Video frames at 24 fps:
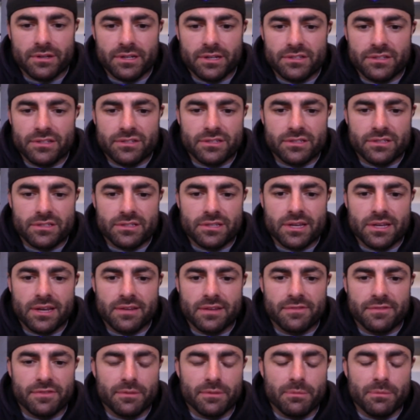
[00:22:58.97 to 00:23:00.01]
And it's just
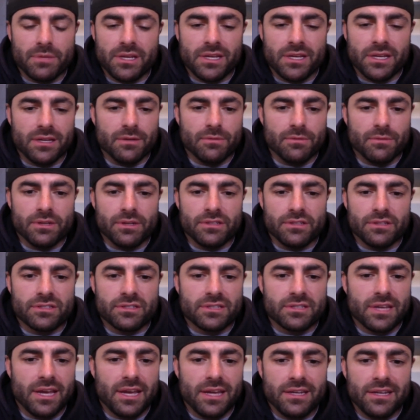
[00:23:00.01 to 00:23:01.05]
like for me,
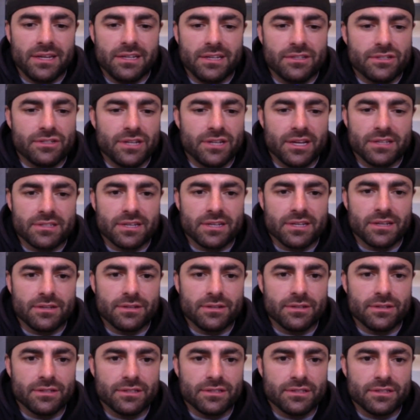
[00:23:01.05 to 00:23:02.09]
just any chance I
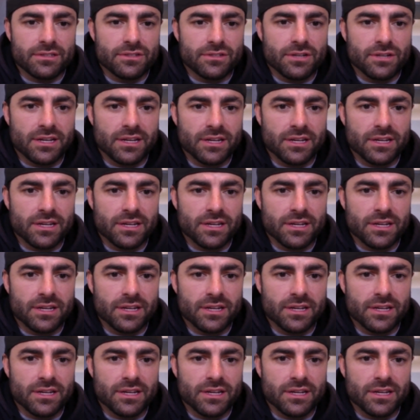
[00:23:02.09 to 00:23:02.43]
could to try to